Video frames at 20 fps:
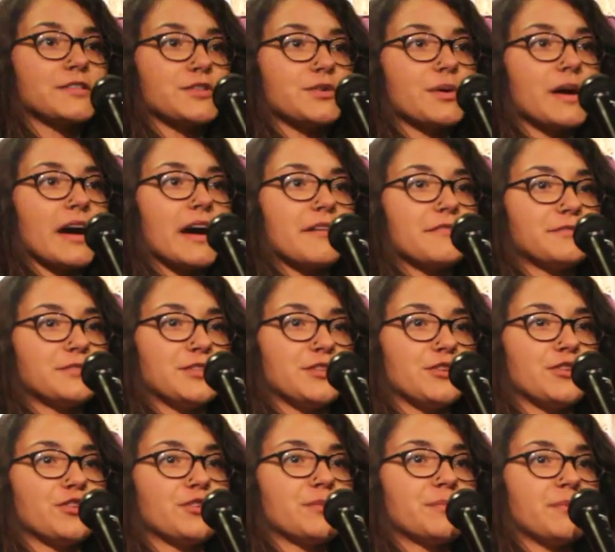do have
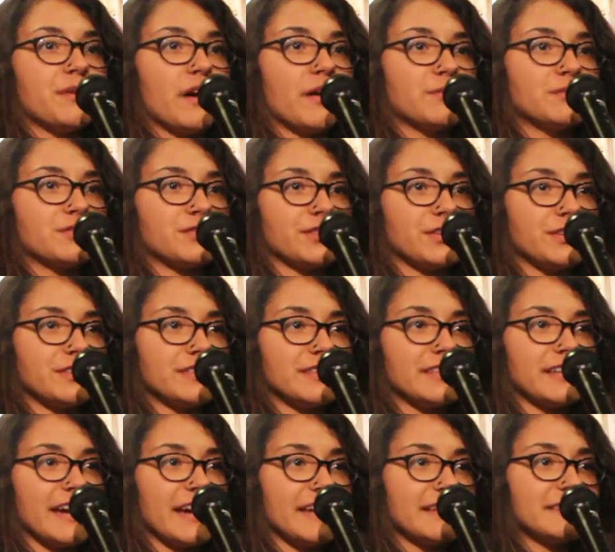two poems for you
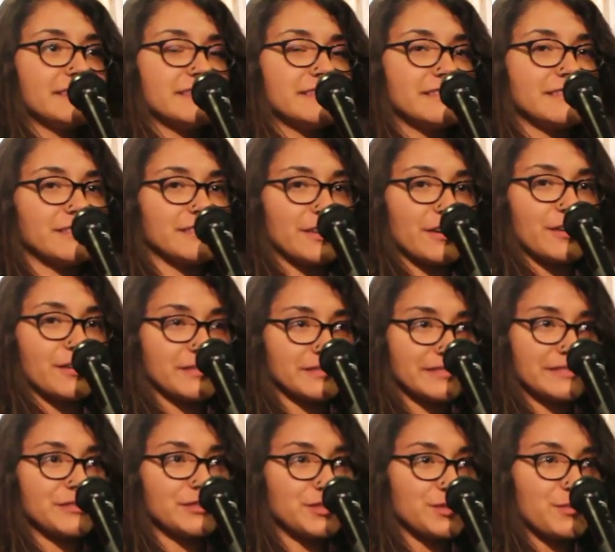tonight, so
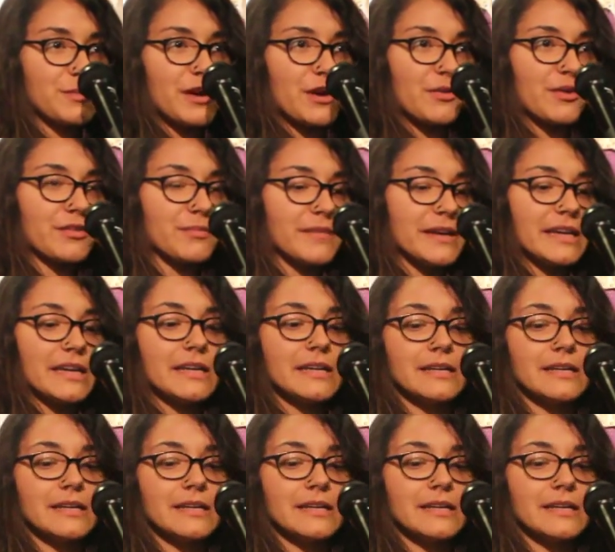just bear with me.